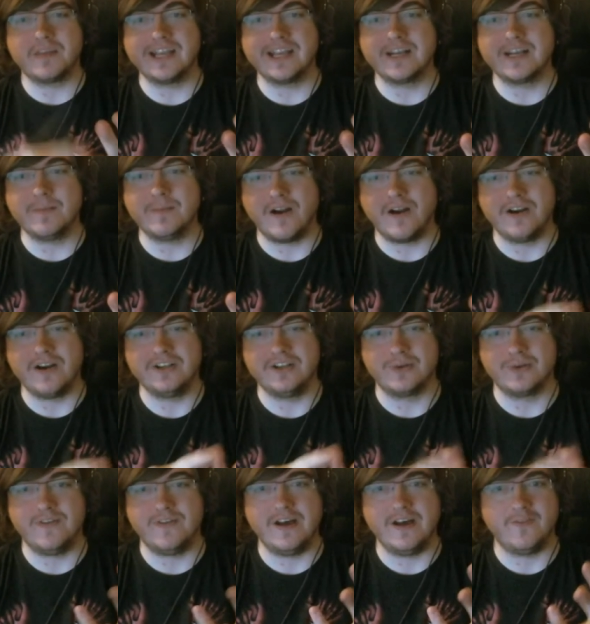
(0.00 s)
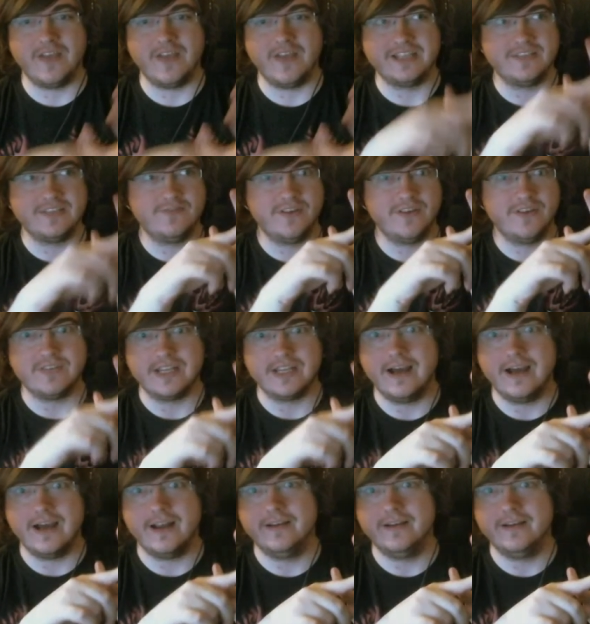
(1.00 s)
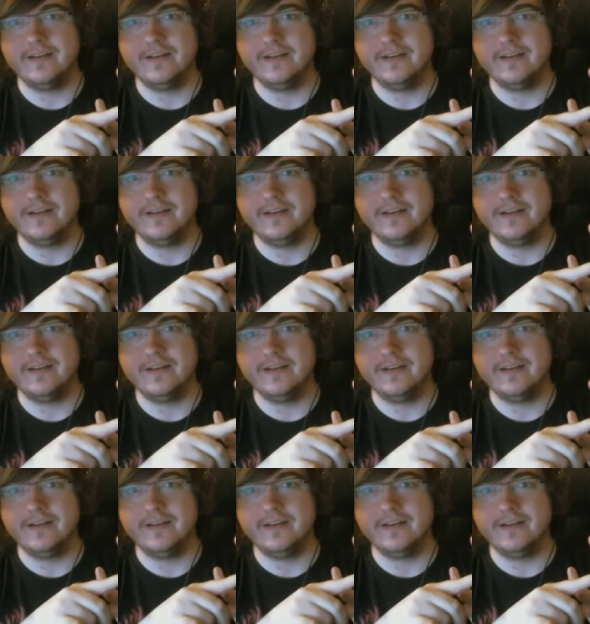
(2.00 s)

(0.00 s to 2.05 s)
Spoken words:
Kingdom Hearts or Final Fantasy 15 on it?